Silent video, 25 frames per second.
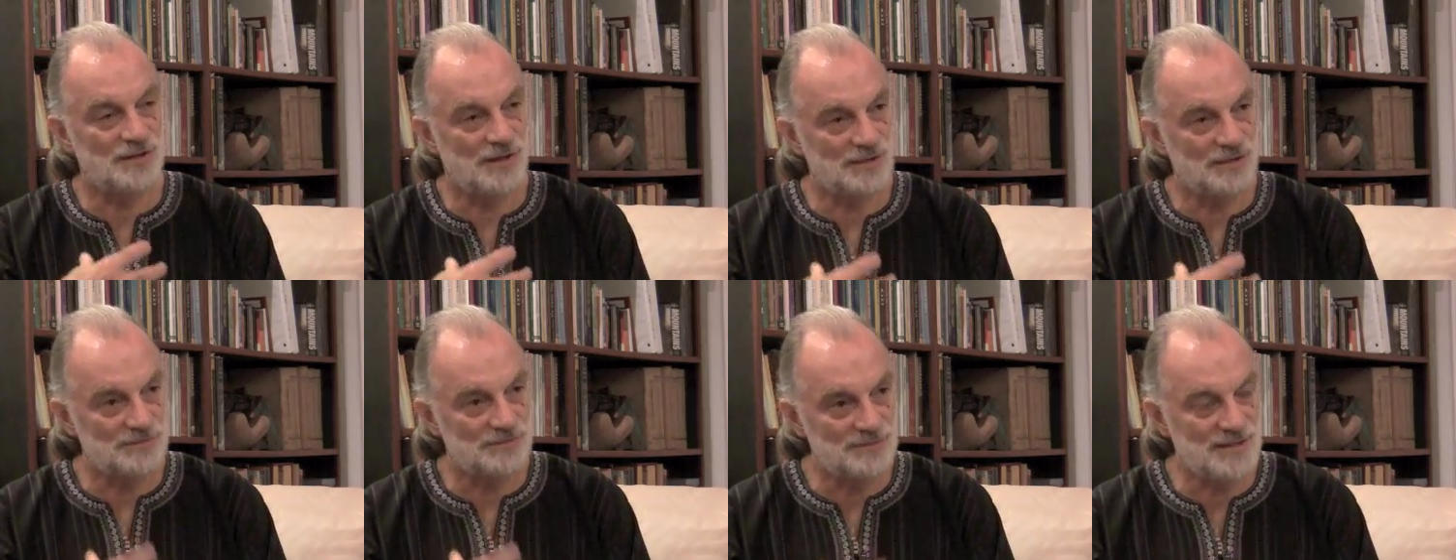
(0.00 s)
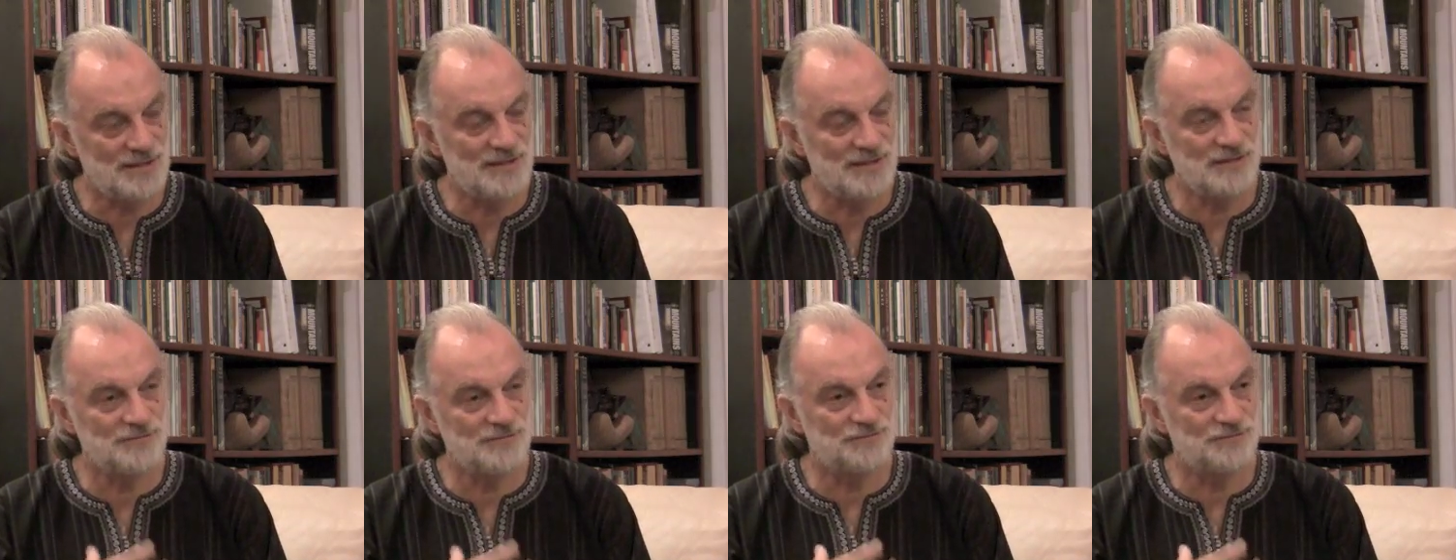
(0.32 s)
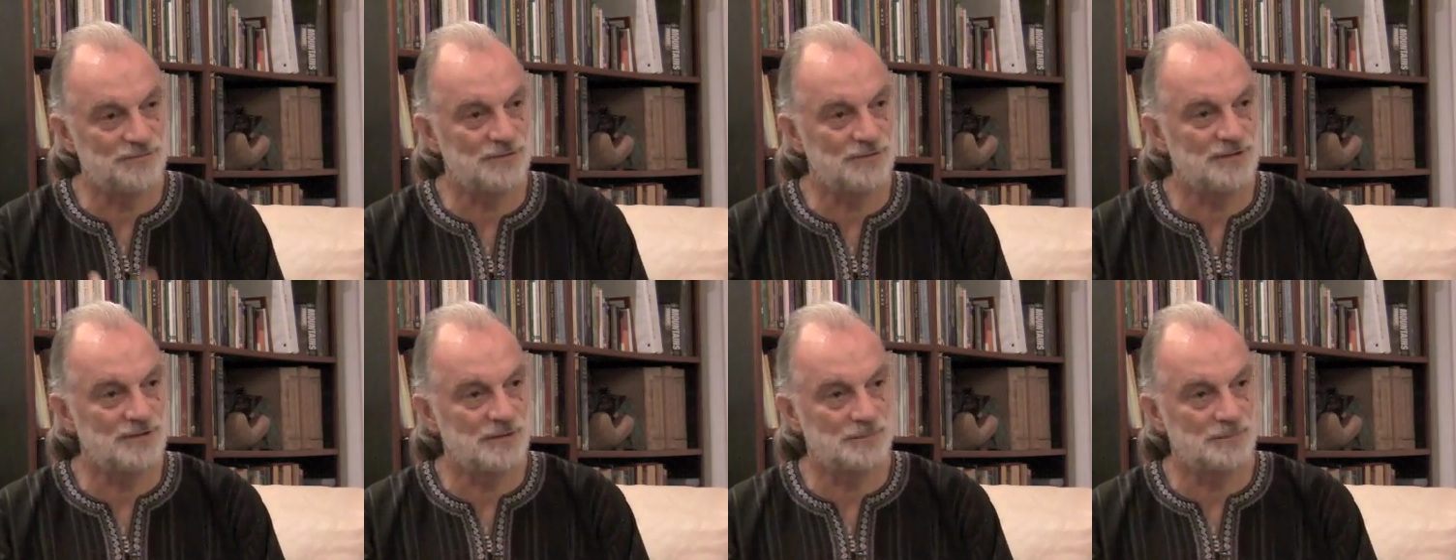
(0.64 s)
already
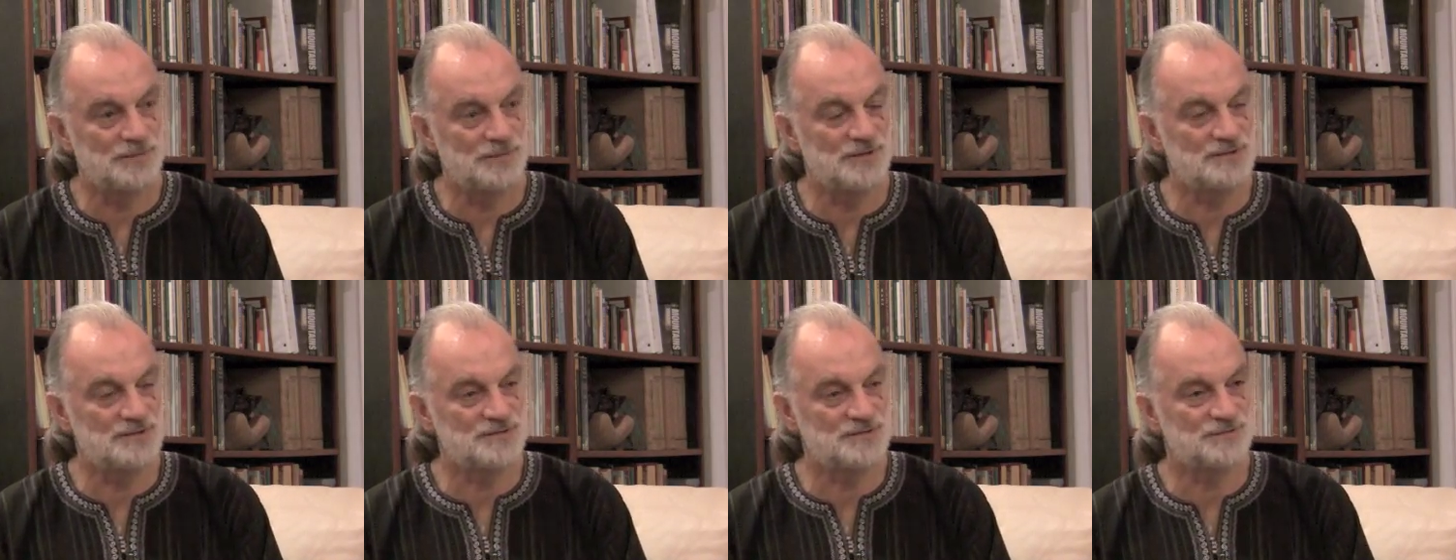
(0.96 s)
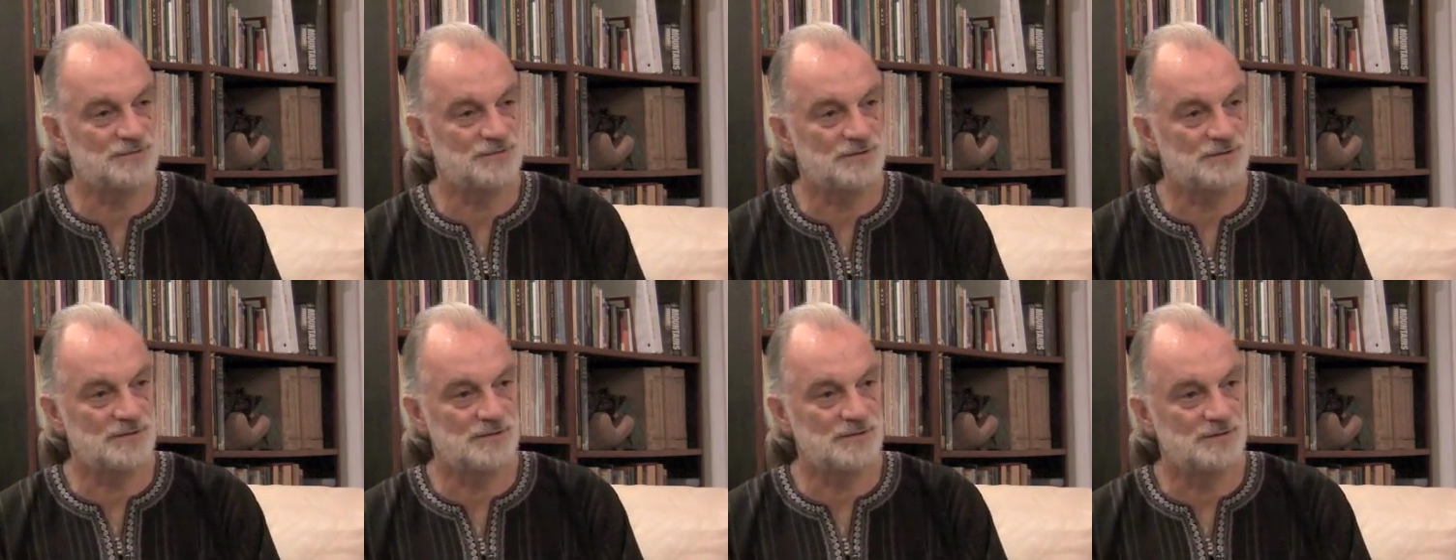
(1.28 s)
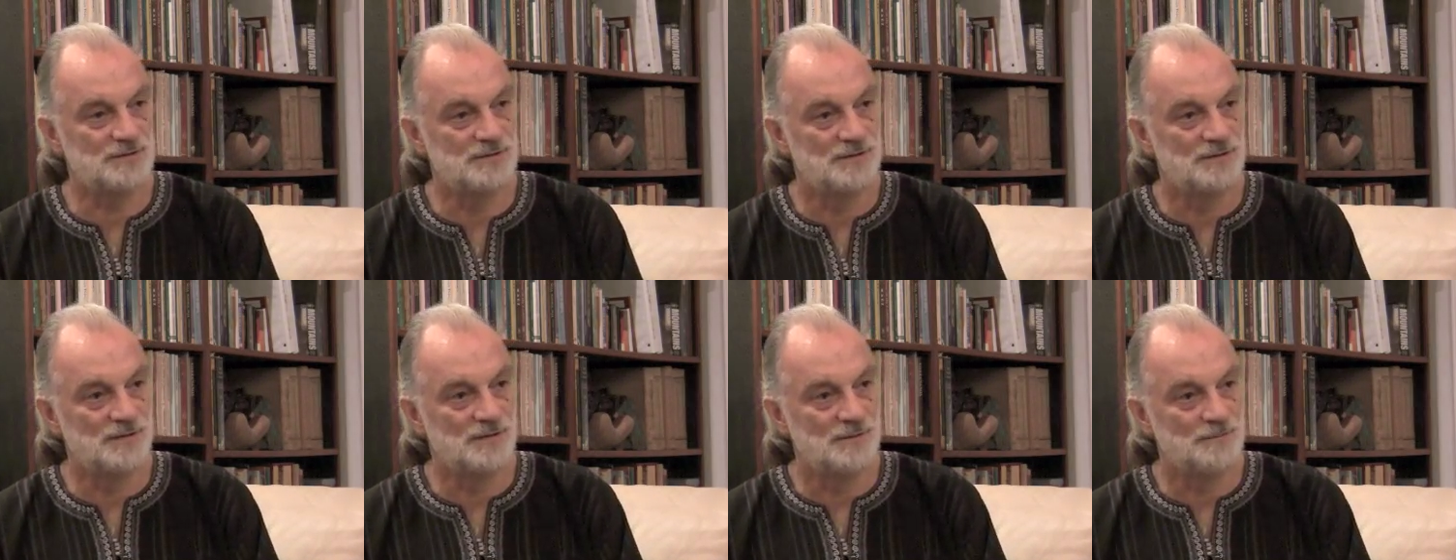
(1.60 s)
fully blissful,
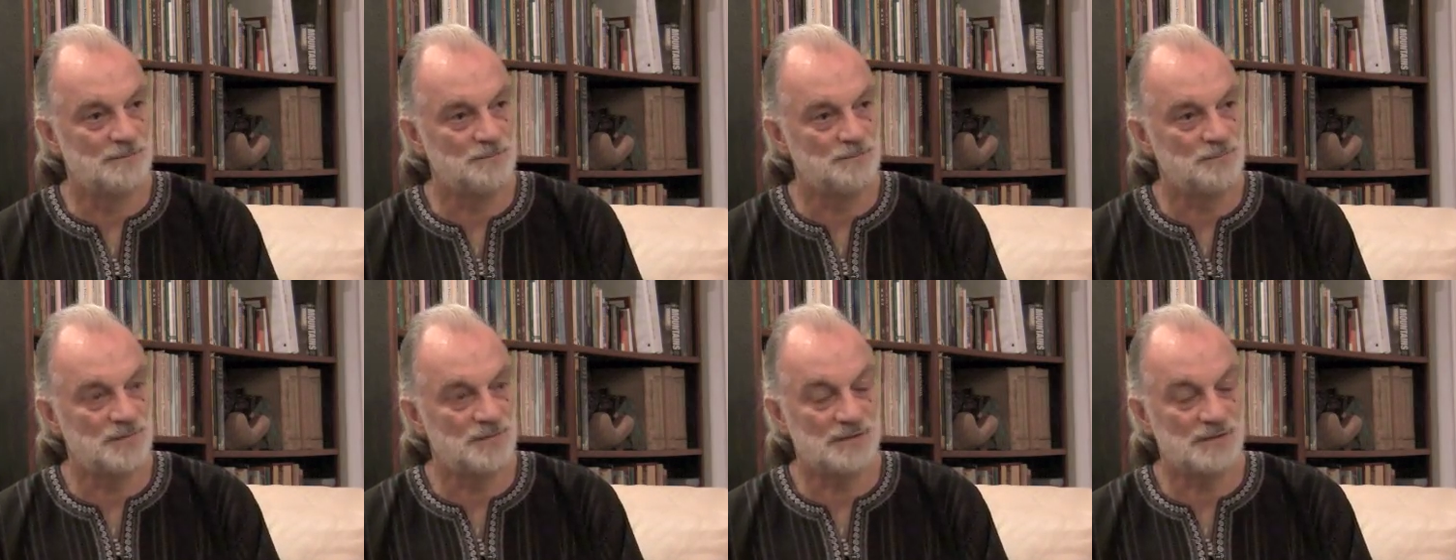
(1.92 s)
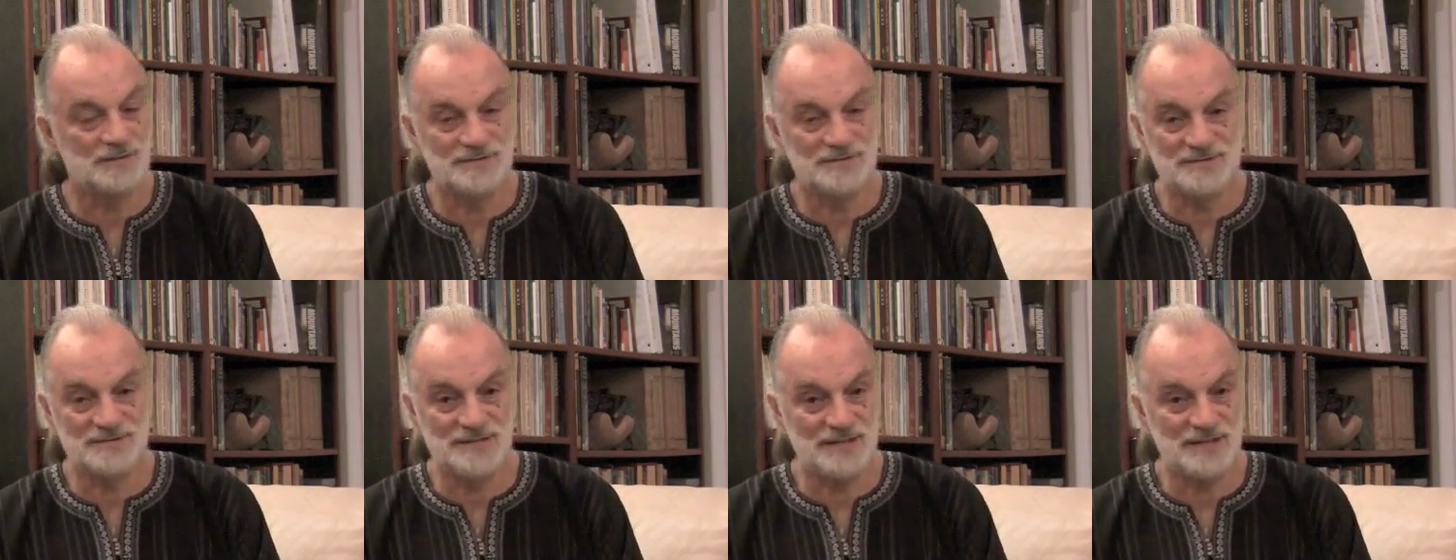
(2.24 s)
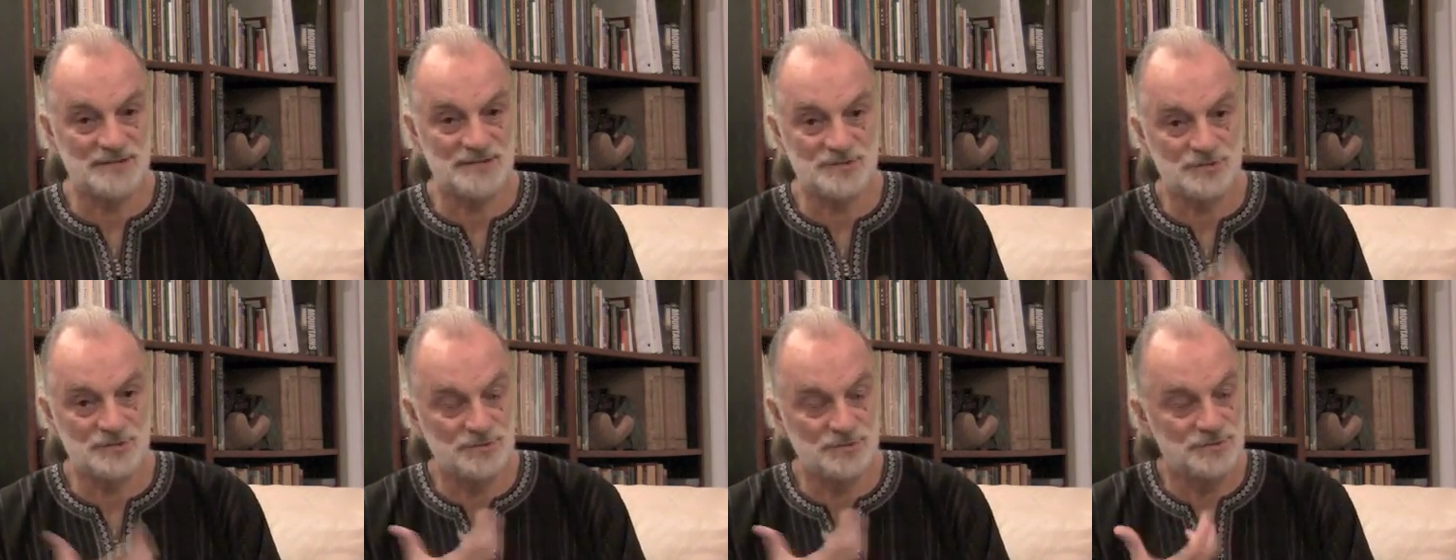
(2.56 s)
because
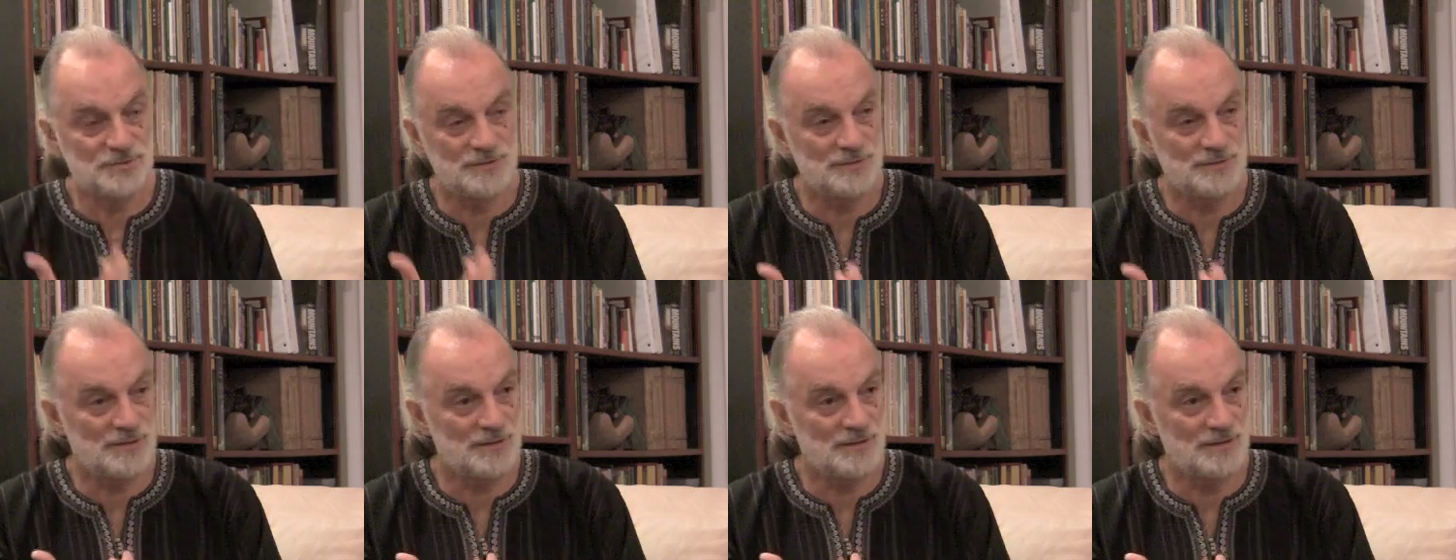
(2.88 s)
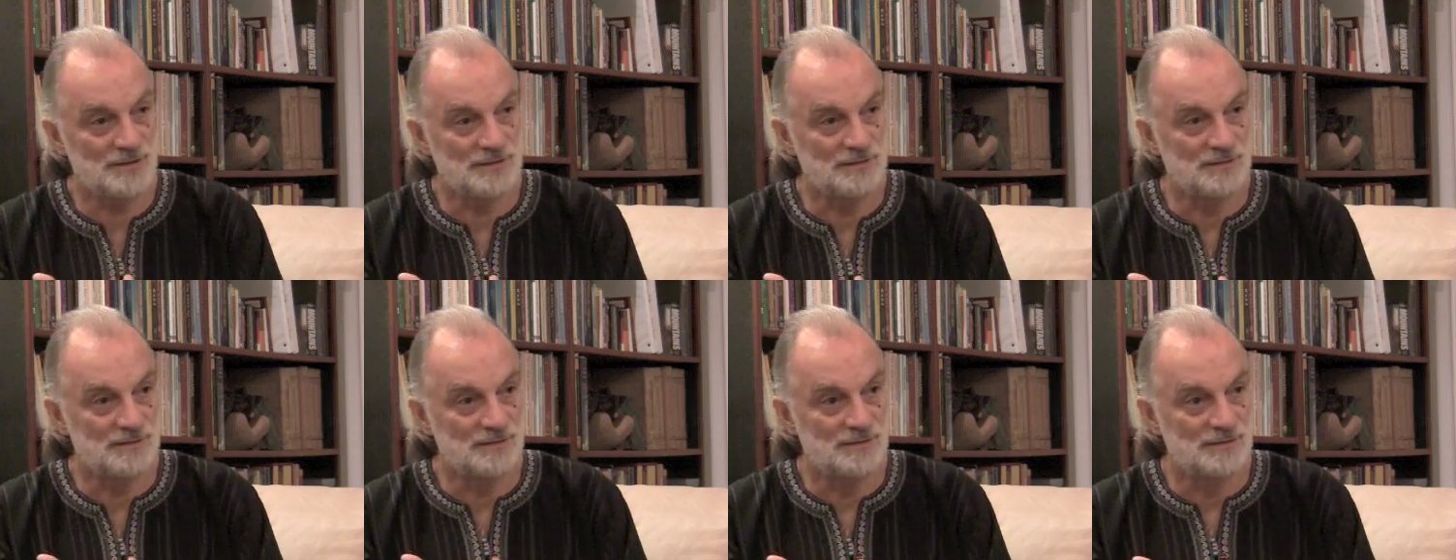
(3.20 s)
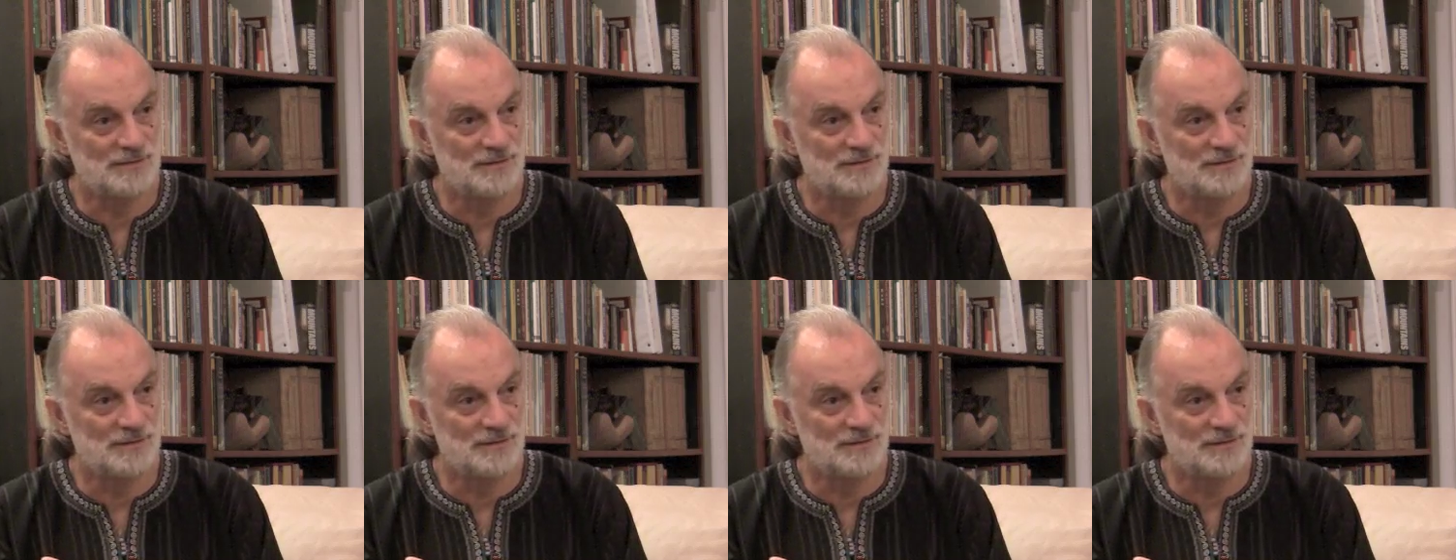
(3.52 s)
that's who you are.